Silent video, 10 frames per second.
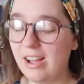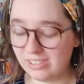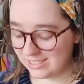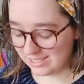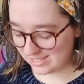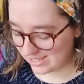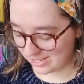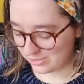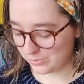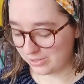Honestly,
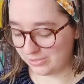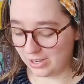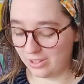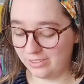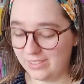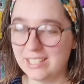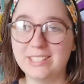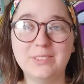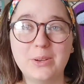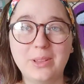I just want to read all of
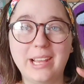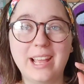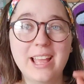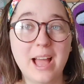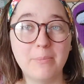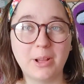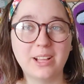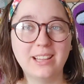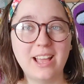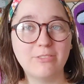these, even though, like, I'm not
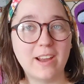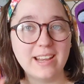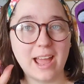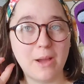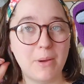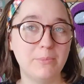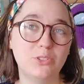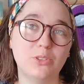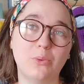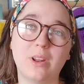gonna lie, right now I'm
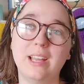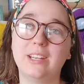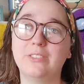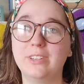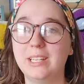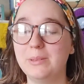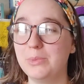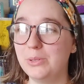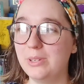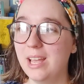so not in a
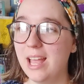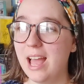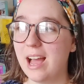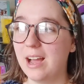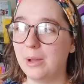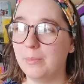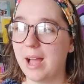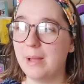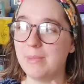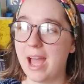reading mood.
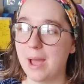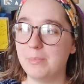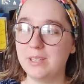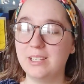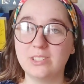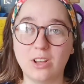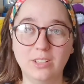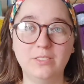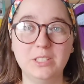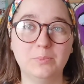Um, I'm happy because
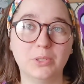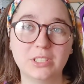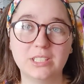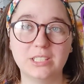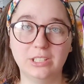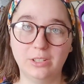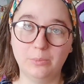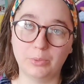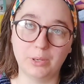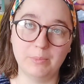all of these books
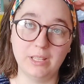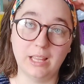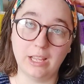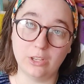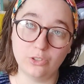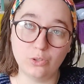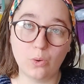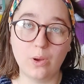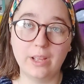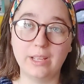still bring me, like,
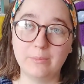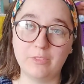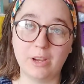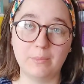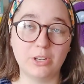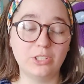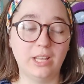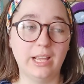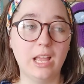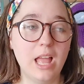joy and very much,
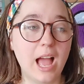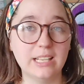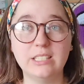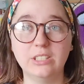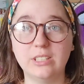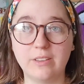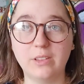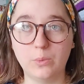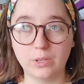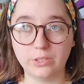like, I still
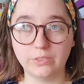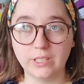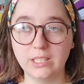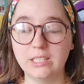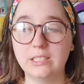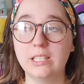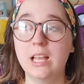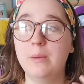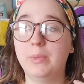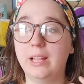definitely want to read this.
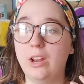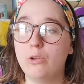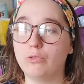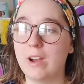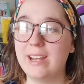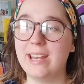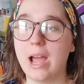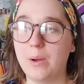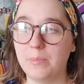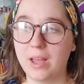But, like, right
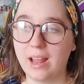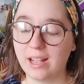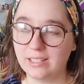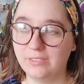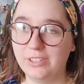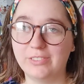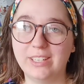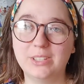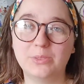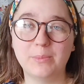now I'm not actively
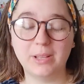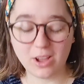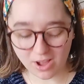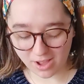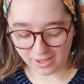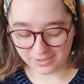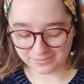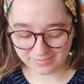reading, so I'm like, ah.